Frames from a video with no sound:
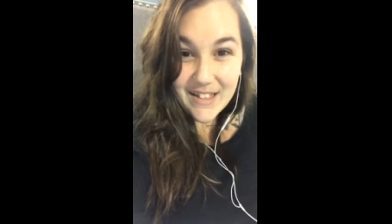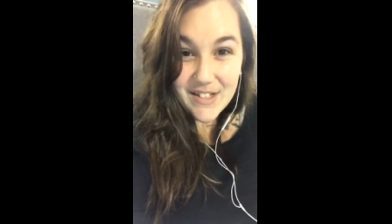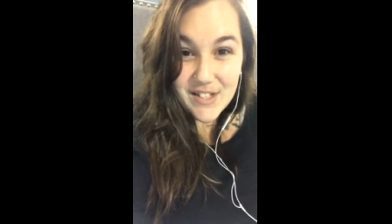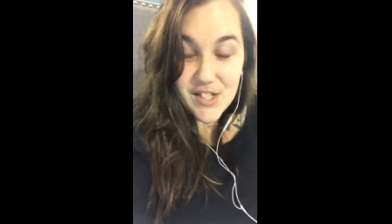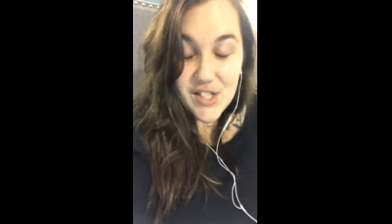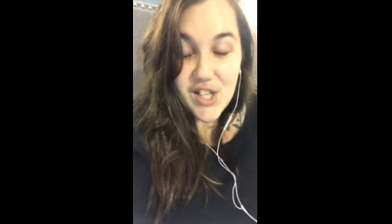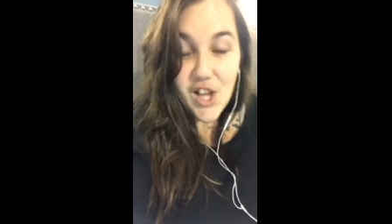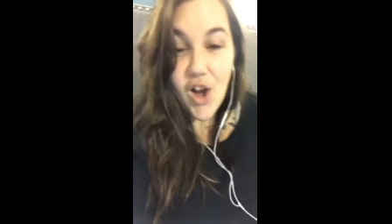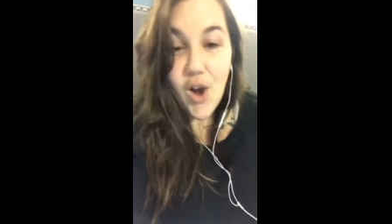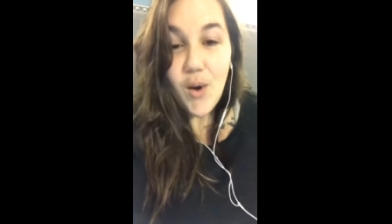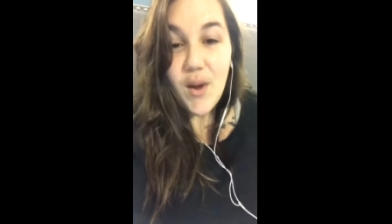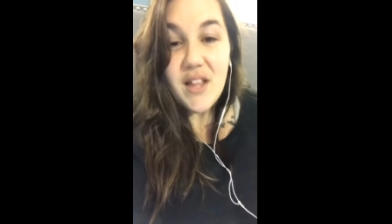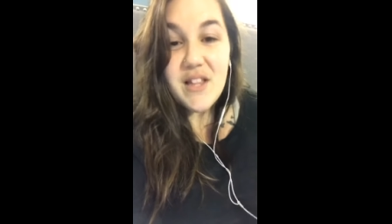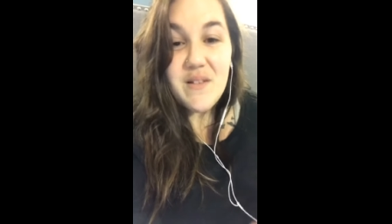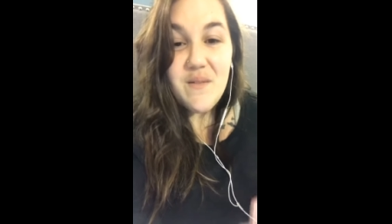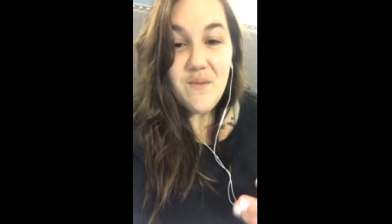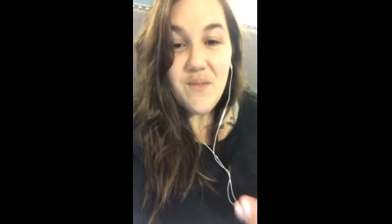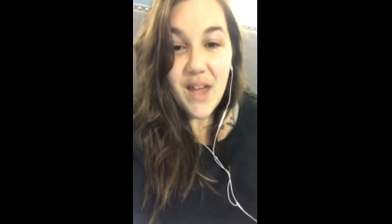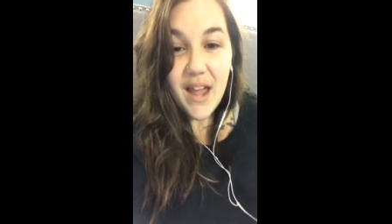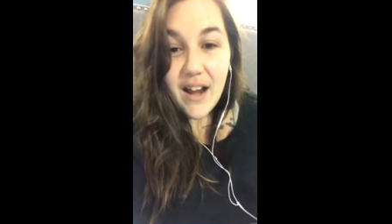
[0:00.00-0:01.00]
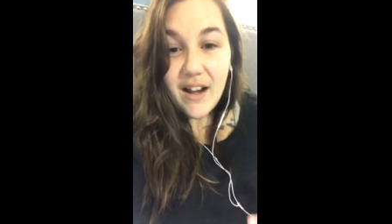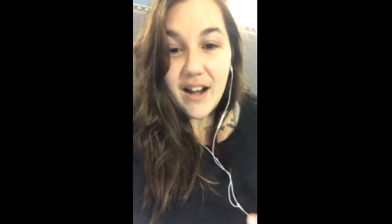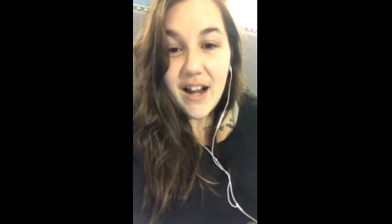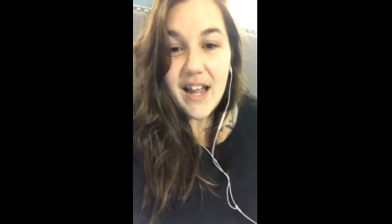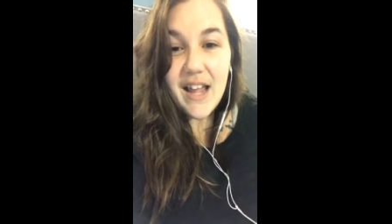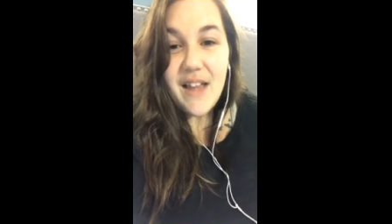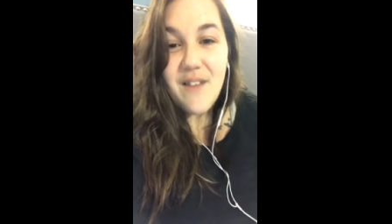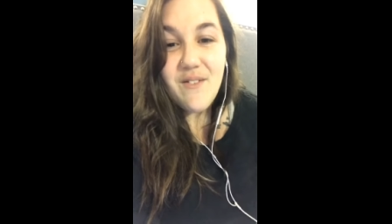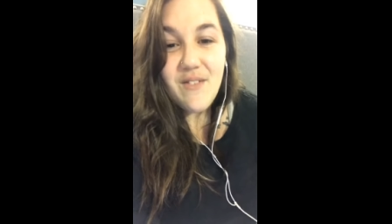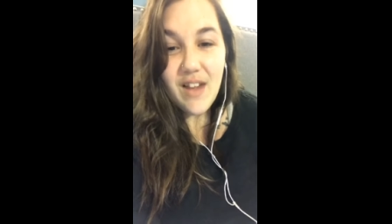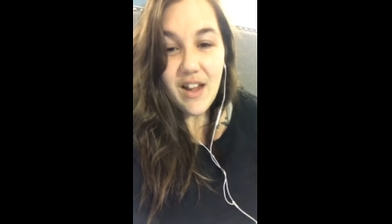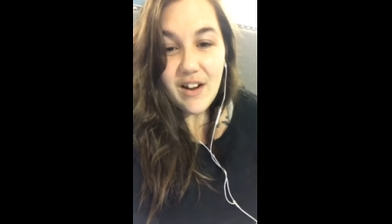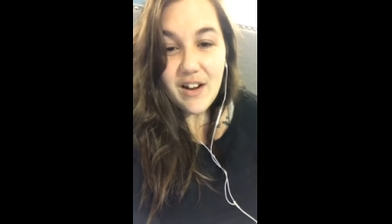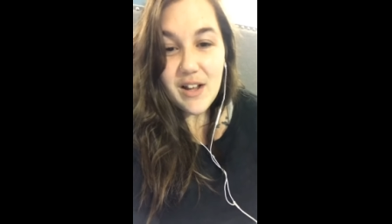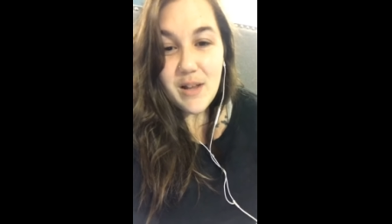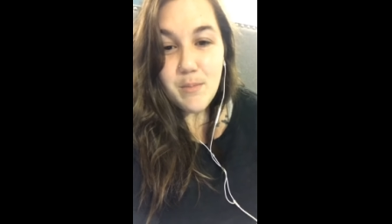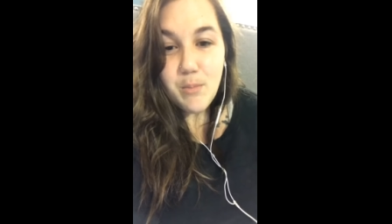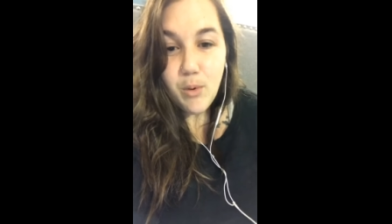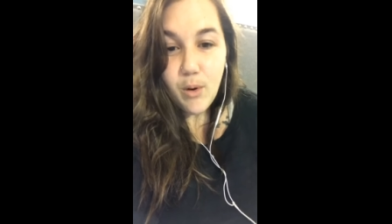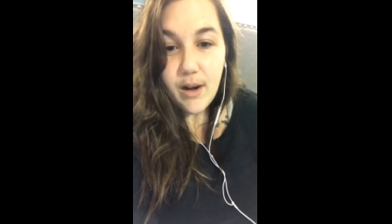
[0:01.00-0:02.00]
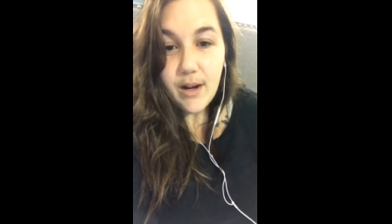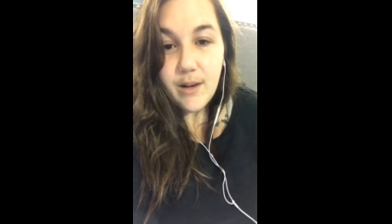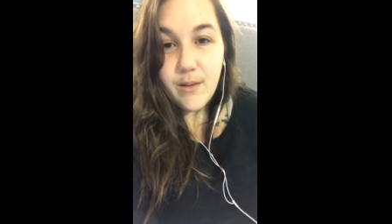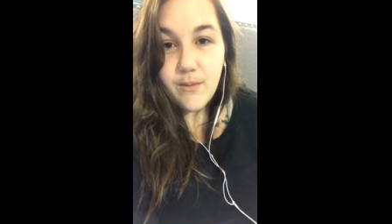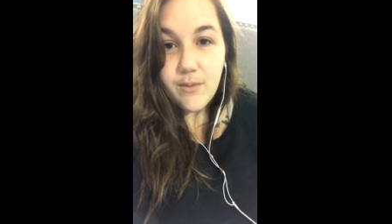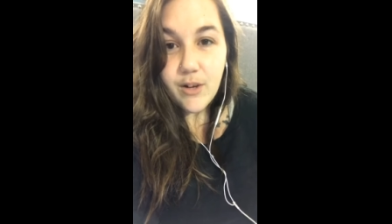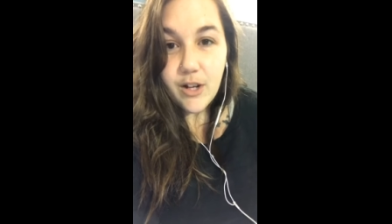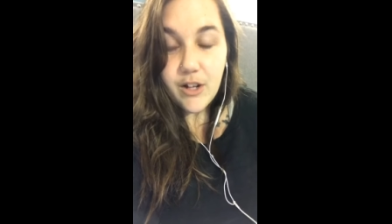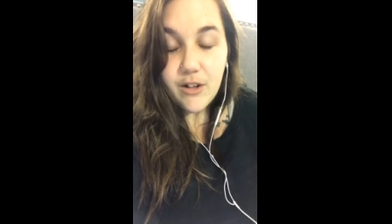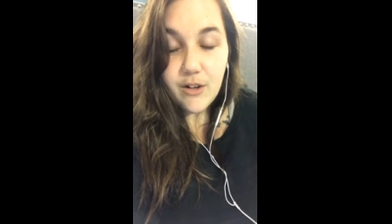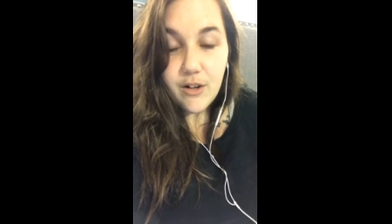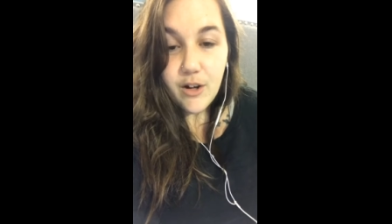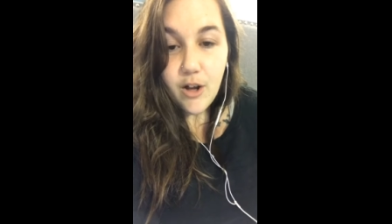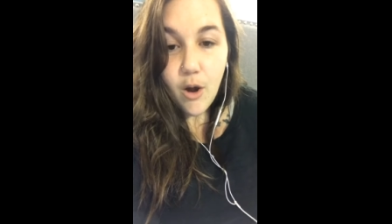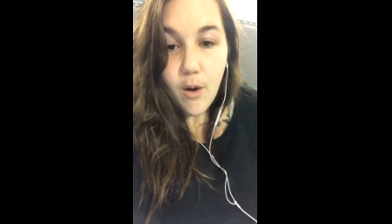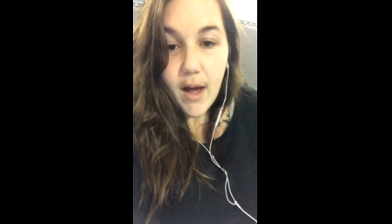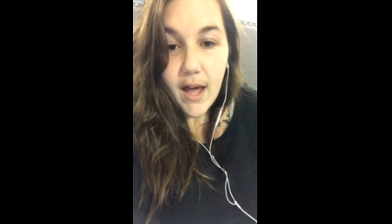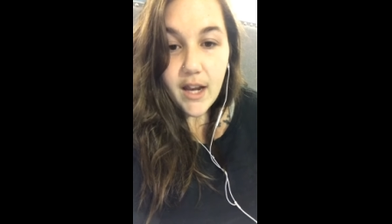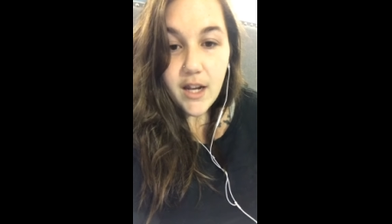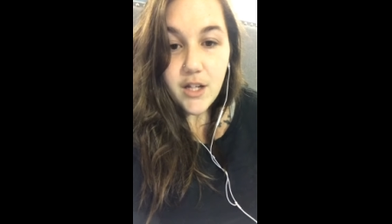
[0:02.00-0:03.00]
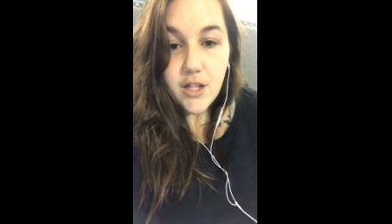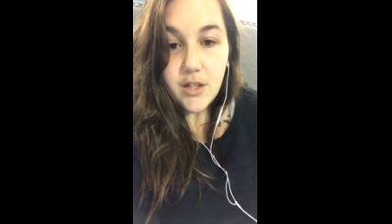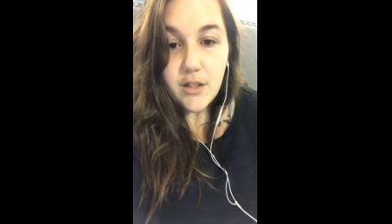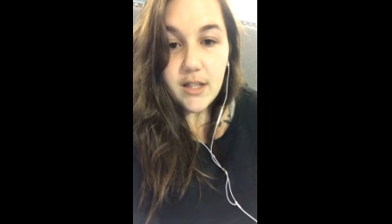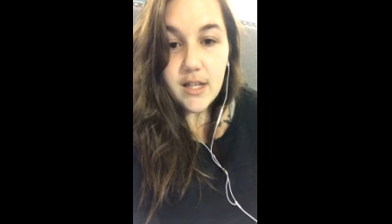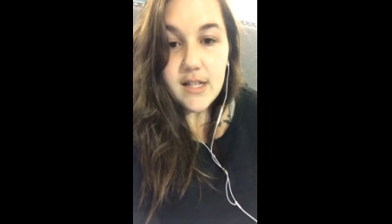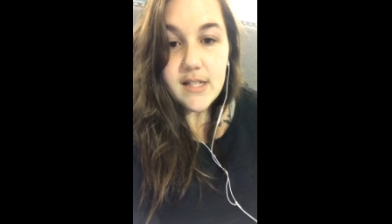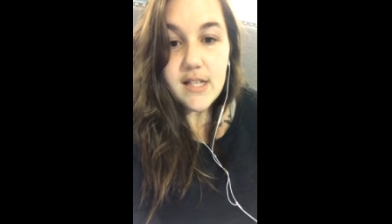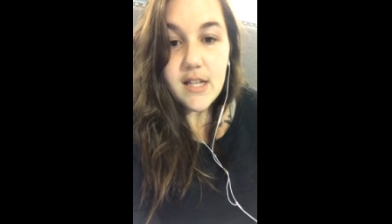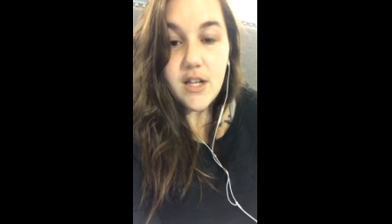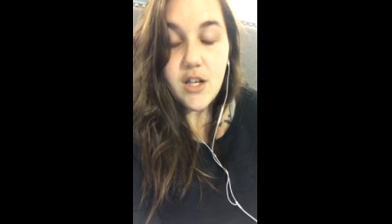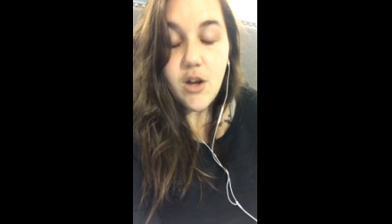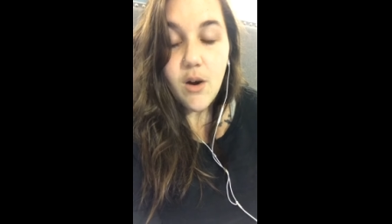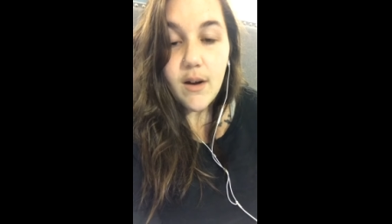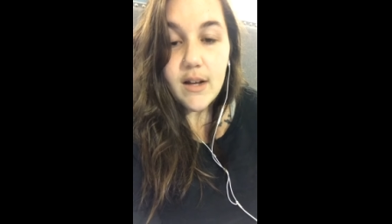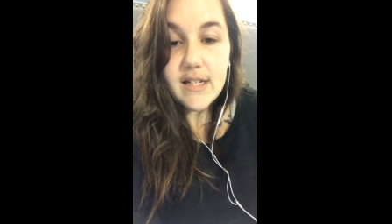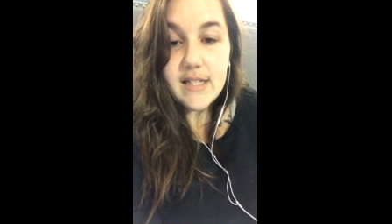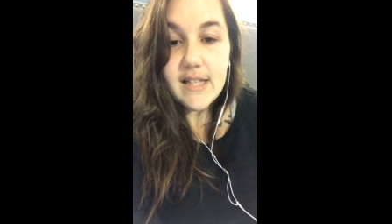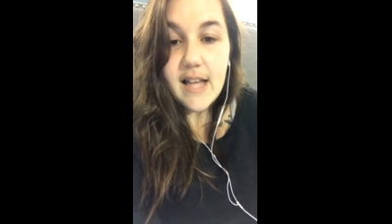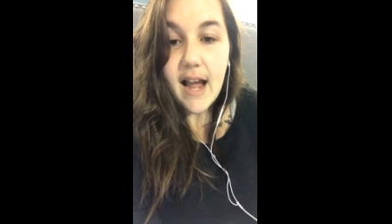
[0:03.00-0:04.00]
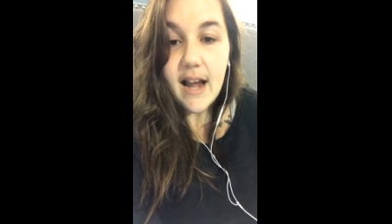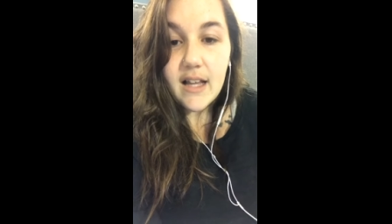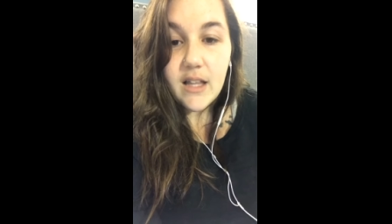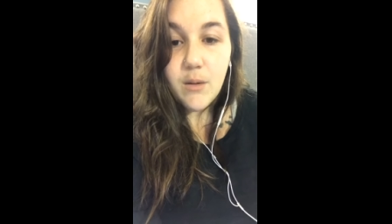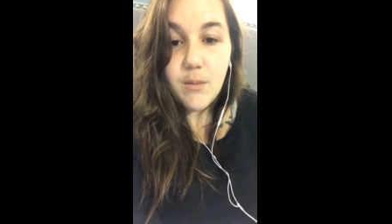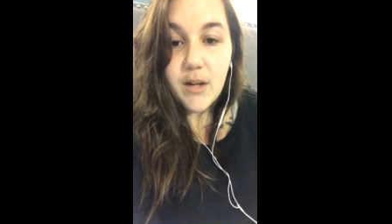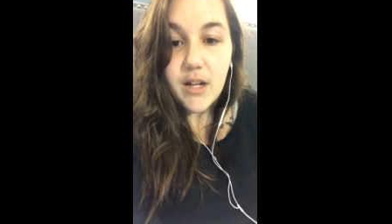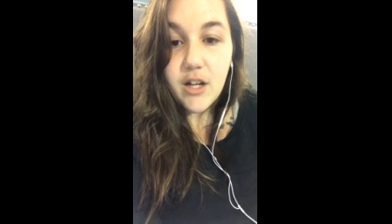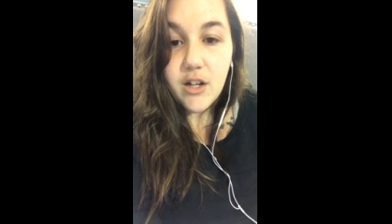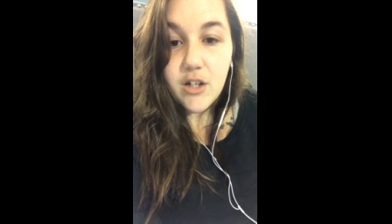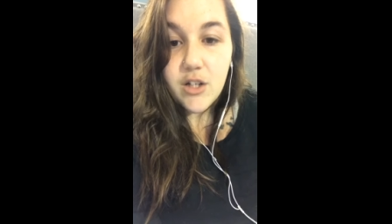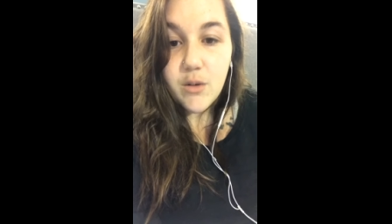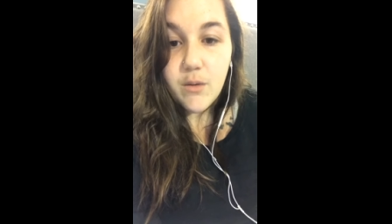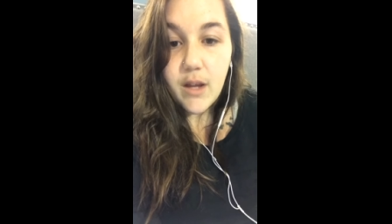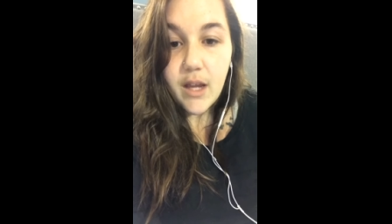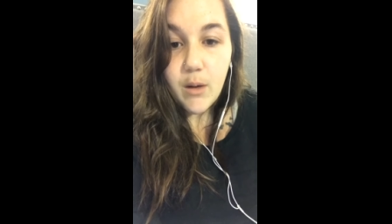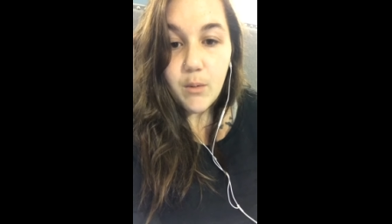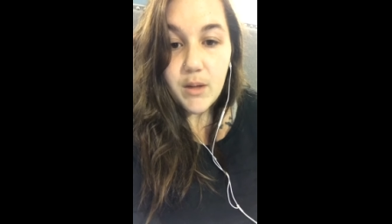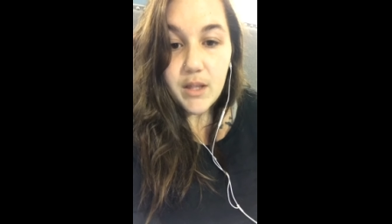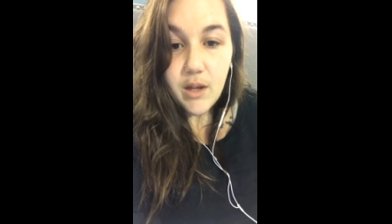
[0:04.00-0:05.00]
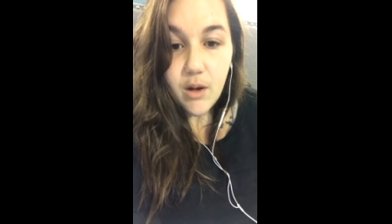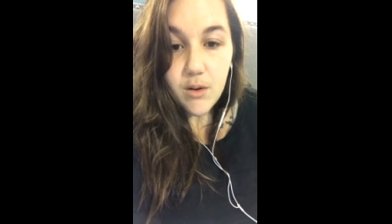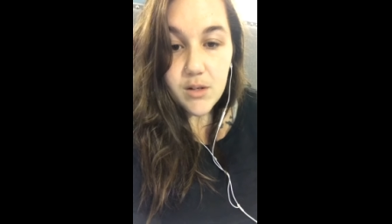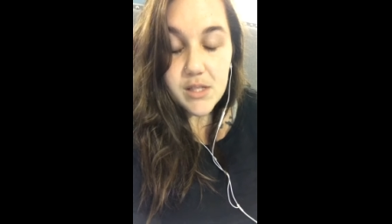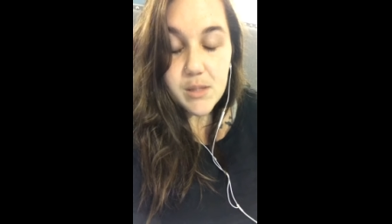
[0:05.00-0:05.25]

So it's very, very important for you to know how to do this and know exactly what you're doing with host